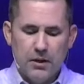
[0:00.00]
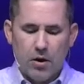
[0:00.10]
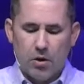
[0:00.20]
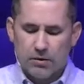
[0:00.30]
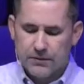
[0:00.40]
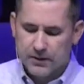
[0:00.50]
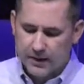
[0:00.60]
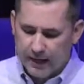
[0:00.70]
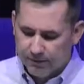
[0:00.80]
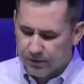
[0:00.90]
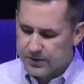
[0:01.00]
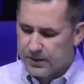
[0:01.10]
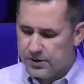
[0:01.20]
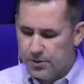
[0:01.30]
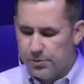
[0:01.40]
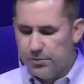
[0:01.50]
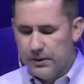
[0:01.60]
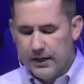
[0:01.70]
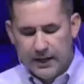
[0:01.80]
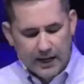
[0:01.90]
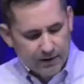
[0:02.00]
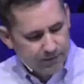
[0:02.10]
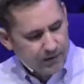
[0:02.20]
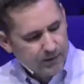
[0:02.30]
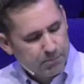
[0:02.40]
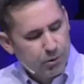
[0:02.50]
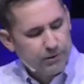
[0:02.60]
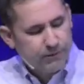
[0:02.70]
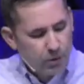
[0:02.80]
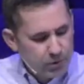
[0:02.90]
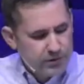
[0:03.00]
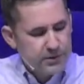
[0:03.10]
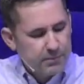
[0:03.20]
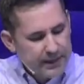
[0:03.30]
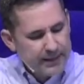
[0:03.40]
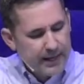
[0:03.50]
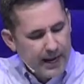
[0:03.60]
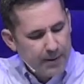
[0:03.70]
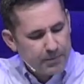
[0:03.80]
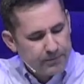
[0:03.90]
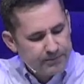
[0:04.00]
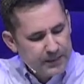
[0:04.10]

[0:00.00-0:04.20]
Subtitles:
all of the efforts that you have put forward to make that happen.